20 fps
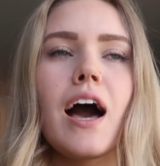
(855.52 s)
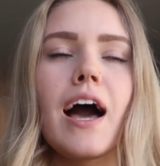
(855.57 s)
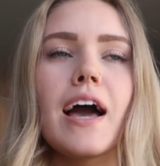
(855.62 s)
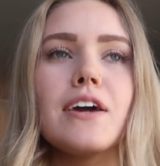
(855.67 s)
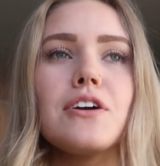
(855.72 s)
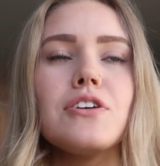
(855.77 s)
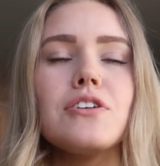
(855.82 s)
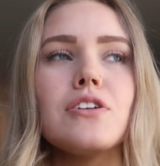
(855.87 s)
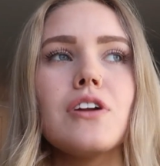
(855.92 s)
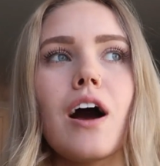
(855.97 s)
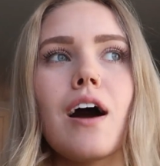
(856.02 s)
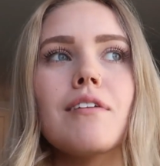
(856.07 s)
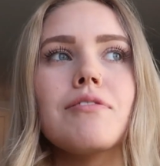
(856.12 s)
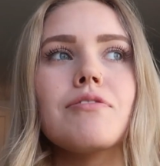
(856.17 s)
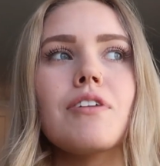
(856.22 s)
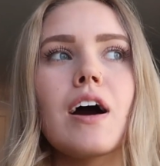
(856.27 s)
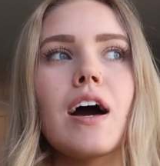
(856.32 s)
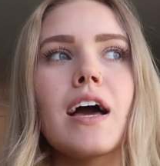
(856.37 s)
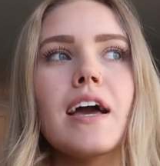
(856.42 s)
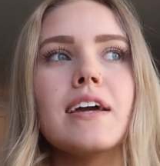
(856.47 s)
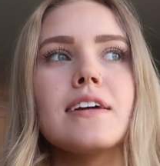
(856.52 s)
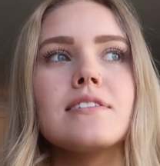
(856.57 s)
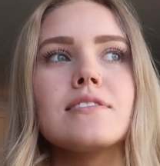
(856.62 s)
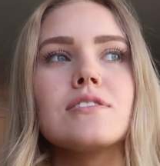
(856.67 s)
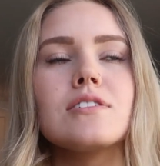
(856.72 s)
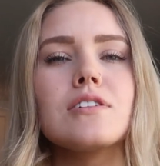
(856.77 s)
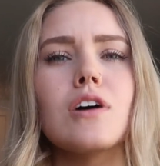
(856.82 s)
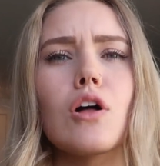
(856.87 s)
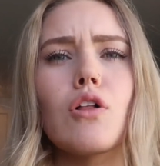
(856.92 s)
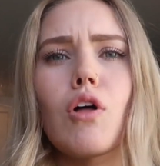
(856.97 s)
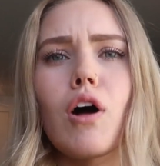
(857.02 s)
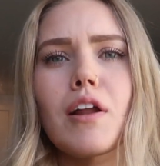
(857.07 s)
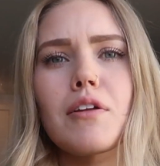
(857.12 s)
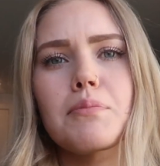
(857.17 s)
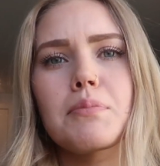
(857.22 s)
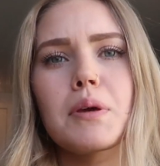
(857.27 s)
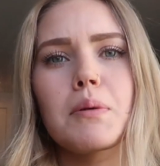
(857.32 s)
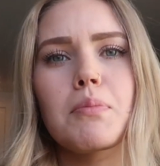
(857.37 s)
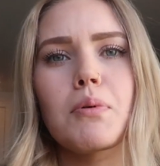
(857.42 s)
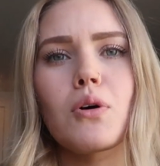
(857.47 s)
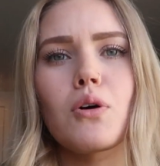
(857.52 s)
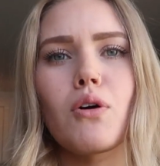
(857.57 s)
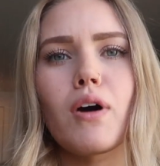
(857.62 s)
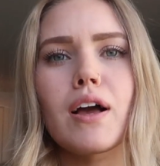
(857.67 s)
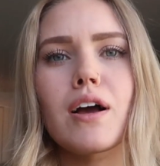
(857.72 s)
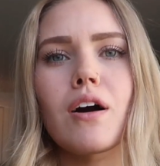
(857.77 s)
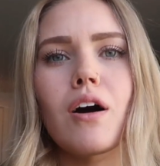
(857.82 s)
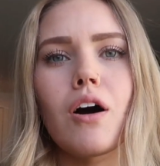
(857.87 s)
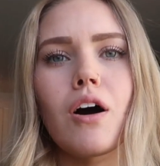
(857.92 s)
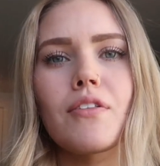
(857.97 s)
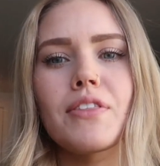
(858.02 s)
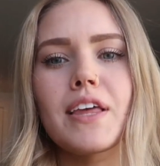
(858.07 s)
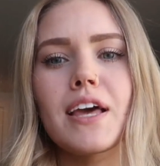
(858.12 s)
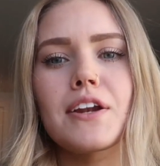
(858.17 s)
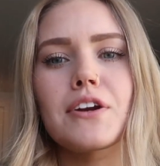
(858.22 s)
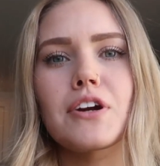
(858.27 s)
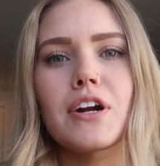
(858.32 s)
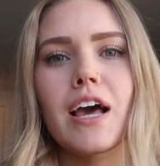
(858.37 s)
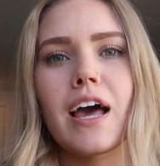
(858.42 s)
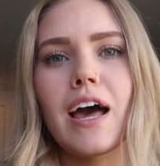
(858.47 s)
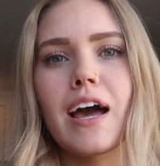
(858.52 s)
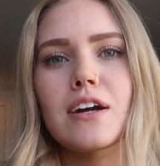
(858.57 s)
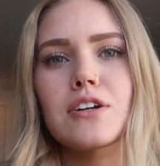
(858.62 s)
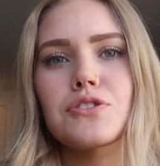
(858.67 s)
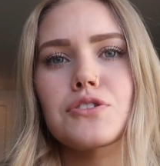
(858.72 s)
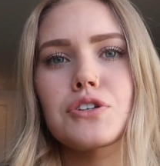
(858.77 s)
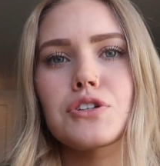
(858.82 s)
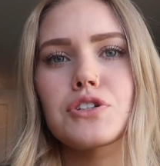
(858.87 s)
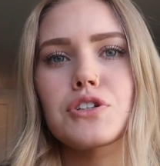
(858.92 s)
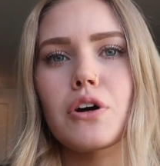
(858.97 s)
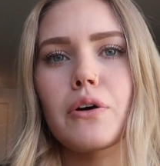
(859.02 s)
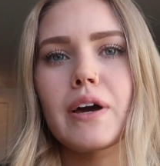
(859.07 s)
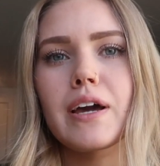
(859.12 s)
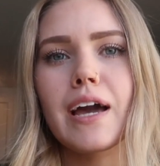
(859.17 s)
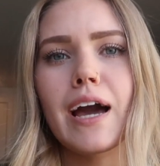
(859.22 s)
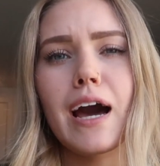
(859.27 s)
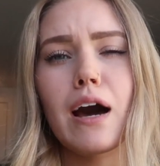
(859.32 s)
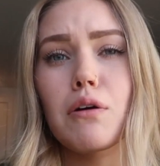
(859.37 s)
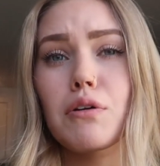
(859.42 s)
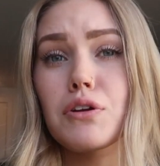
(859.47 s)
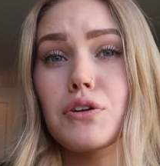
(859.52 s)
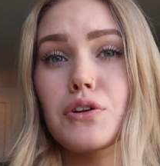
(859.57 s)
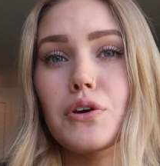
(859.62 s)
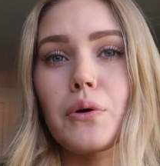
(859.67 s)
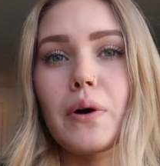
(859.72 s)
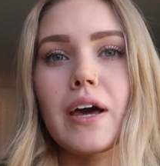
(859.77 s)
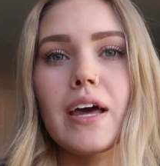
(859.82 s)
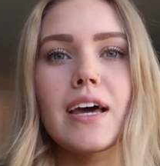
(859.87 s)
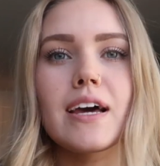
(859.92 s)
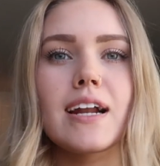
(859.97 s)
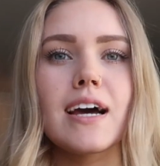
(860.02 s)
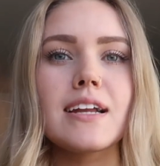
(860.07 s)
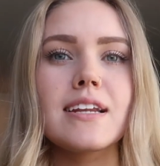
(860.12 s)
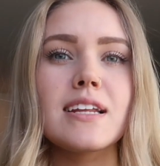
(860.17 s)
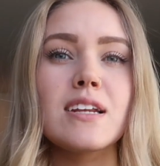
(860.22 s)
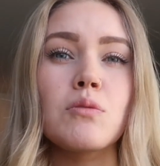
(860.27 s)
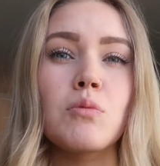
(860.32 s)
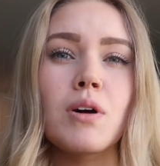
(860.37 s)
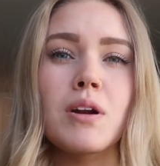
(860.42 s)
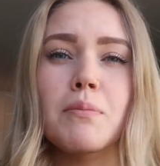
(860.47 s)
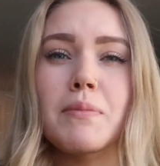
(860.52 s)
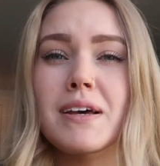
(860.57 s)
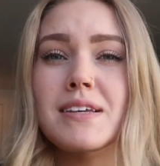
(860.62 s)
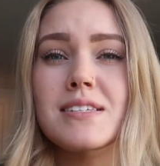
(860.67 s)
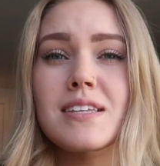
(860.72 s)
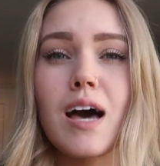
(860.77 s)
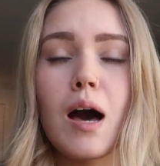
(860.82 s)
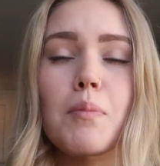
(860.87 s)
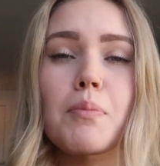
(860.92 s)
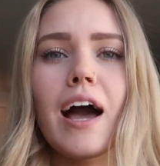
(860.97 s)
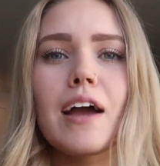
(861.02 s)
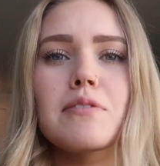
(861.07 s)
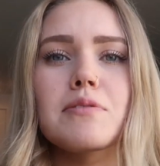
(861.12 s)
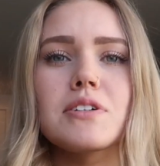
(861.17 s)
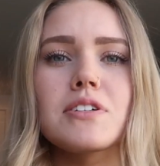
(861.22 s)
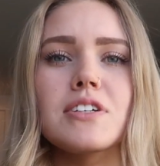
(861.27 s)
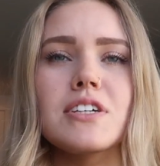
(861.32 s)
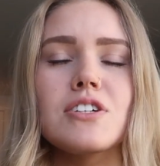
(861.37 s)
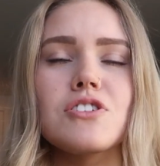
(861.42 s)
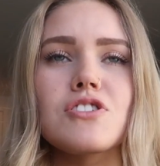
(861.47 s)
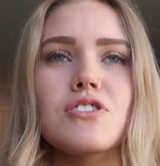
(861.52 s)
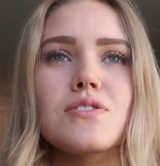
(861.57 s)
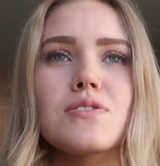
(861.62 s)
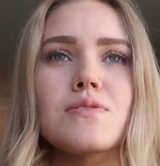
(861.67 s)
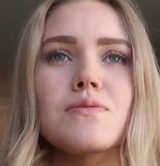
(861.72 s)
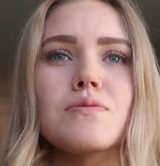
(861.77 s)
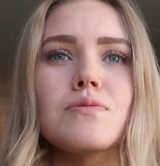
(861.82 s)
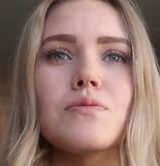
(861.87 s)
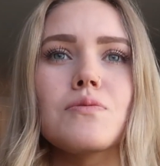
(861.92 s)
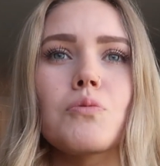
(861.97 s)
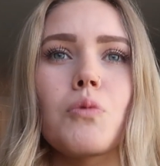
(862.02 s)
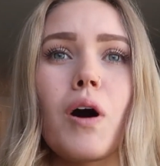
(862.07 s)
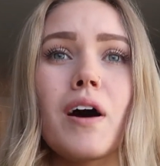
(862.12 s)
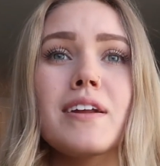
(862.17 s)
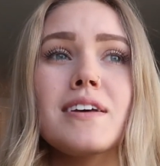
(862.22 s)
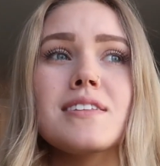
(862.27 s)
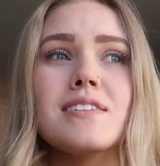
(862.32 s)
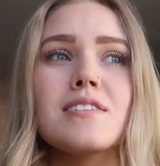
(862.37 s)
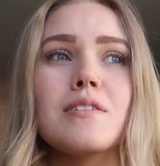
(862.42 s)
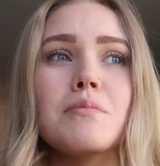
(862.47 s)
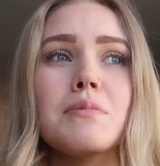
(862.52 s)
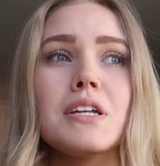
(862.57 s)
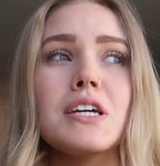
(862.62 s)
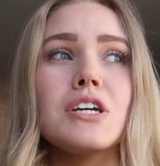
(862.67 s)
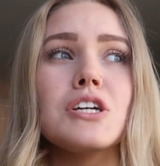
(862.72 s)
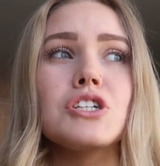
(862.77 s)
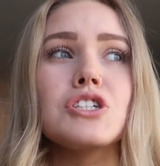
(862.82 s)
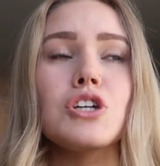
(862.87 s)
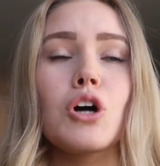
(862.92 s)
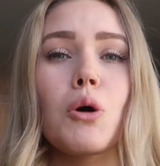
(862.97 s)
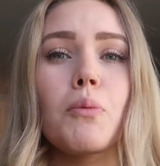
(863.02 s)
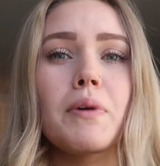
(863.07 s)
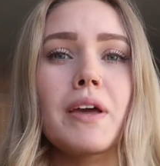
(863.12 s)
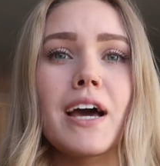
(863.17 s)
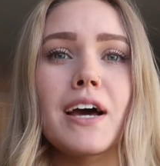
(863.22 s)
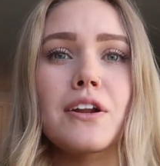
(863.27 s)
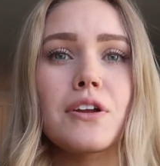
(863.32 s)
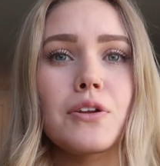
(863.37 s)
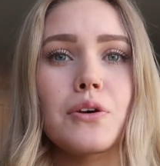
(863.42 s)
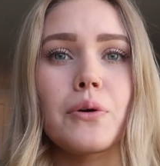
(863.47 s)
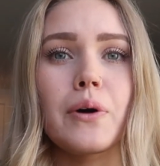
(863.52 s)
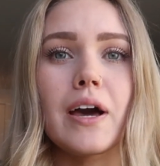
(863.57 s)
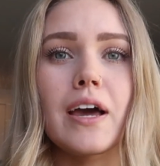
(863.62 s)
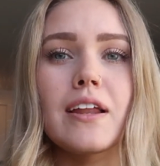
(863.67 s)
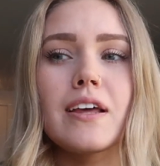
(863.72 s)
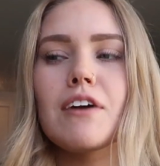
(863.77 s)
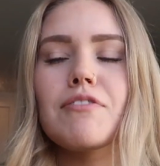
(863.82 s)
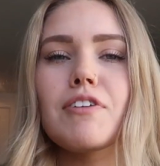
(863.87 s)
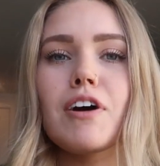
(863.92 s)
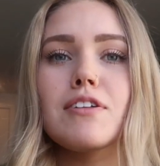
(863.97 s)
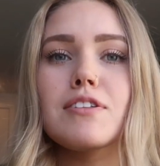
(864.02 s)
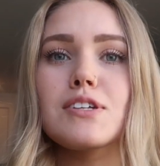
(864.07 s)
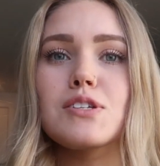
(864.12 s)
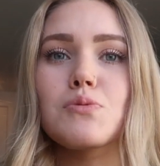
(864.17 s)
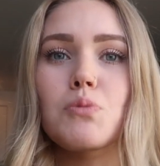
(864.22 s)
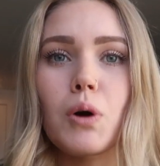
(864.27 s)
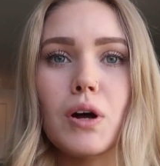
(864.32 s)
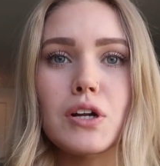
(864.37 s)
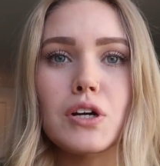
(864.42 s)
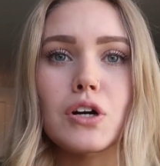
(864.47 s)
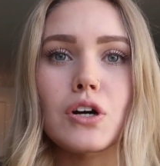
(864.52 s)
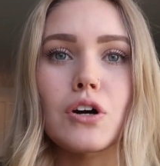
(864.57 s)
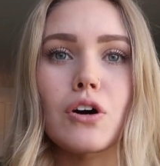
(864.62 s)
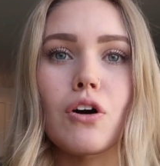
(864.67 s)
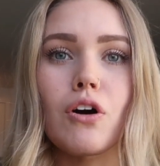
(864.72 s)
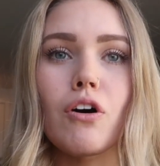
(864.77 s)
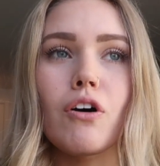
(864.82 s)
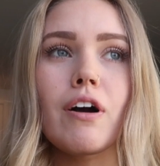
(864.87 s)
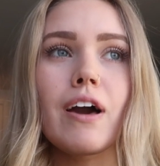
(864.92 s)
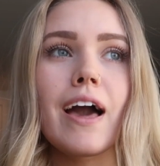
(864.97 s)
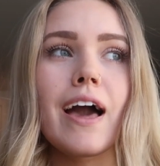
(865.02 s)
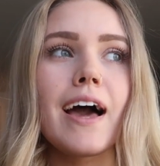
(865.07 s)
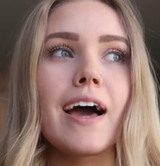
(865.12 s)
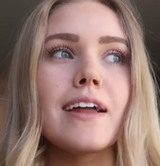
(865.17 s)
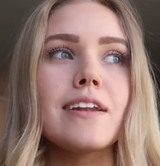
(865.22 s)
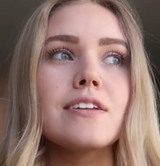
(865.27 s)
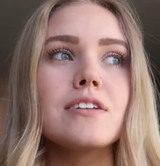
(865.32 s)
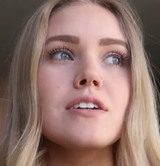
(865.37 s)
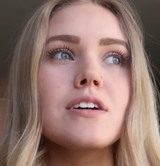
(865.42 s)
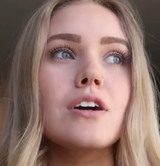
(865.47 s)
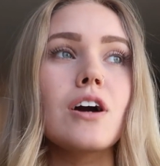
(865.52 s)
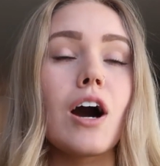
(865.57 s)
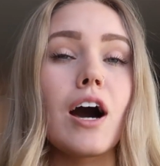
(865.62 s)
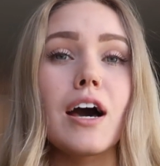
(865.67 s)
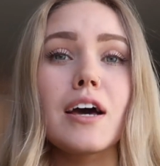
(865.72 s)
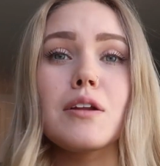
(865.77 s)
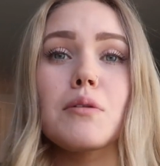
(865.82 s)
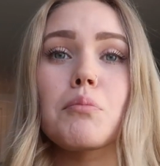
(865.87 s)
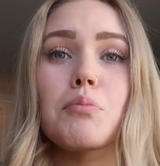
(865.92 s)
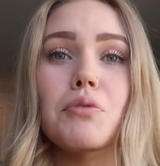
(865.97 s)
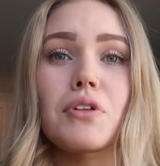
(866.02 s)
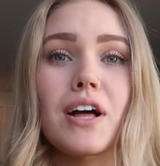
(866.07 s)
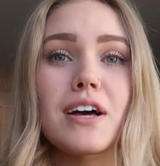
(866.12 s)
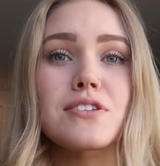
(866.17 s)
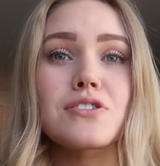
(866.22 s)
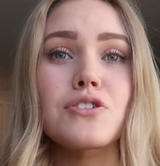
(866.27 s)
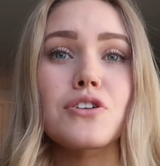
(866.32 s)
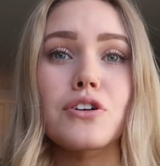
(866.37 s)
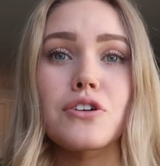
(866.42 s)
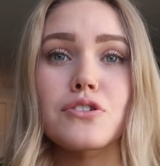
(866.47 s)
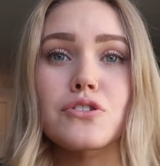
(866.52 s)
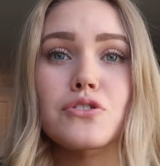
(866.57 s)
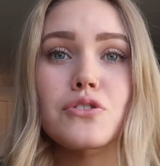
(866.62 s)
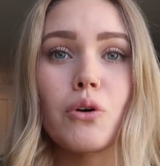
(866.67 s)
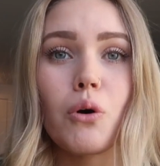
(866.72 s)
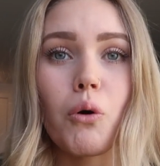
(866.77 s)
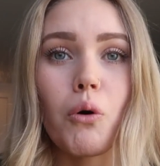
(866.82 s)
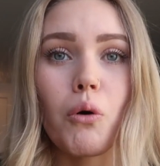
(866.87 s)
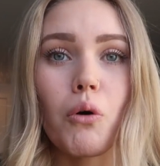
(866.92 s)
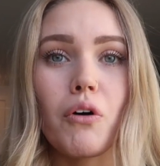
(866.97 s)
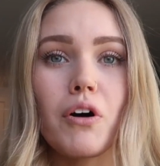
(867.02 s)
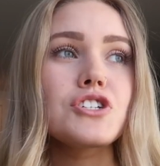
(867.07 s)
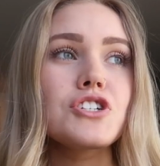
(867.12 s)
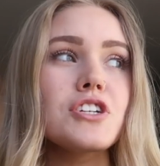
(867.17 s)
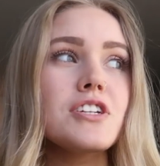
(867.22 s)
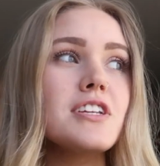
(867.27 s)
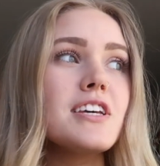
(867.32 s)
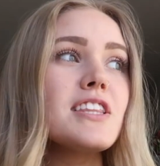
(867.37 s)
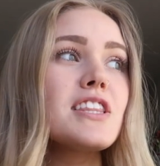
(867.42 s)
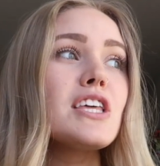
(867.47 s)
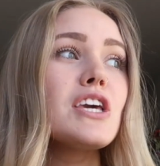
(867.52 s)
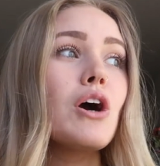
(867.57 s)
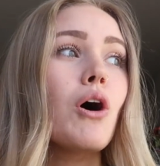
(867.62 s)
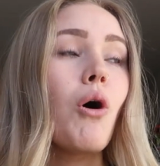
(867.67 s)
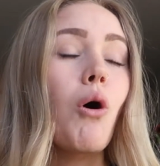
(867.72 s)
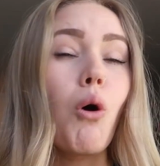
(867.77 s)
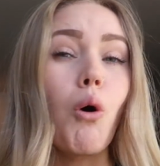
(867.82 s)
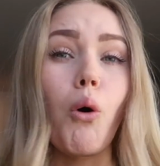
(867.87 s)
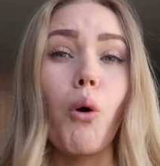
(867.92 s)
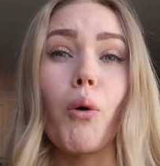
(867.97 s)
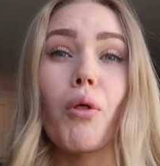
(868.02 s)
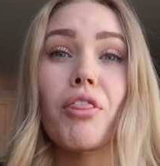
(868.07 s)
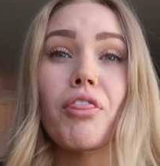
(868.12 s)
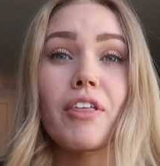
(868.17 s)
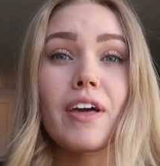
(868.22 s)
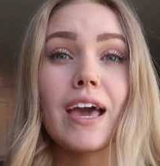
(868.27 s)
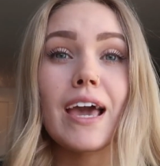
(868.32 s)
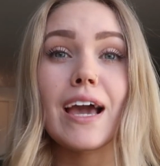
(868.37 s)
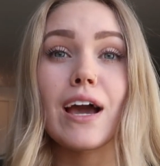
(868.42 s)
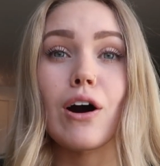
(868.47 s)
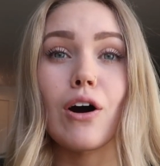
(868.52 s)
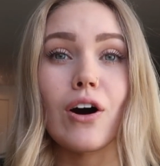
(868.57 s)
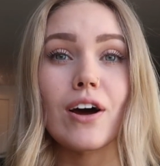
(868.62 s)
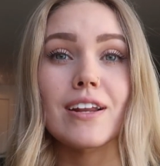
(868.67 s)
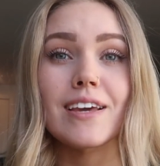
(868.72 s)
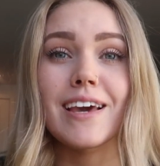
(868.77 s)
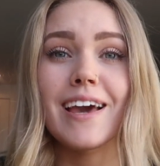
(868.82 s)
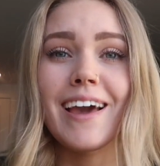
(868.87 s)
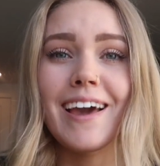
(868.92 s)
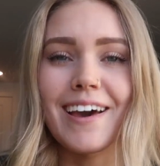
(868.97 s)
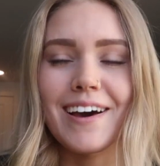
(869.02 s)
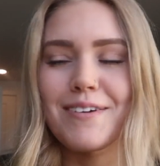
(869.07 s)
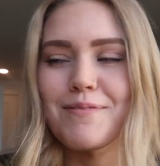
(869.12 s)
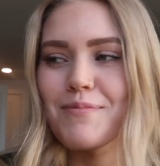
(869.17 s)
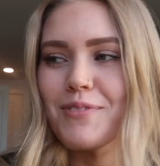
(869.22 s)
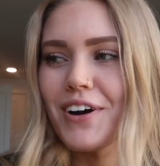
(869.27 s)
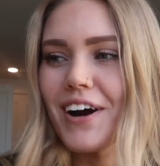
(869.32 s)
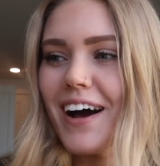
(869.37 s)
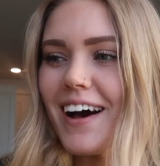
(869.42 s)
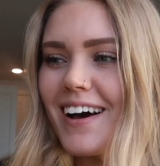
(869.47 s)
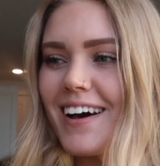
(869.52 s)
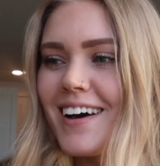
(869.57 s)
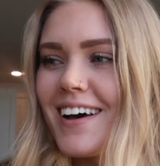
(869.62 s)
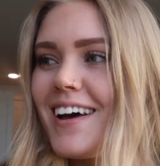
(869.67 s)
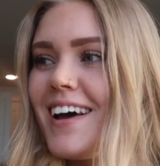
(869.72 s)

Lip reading: I could not find a lot of people like on the internet actually showing how to do it, and I didn't want to mess up. I really just wanted somebody to show me how to do it. And I found this one girl, and God bless her soul, she did the whole thing on camera.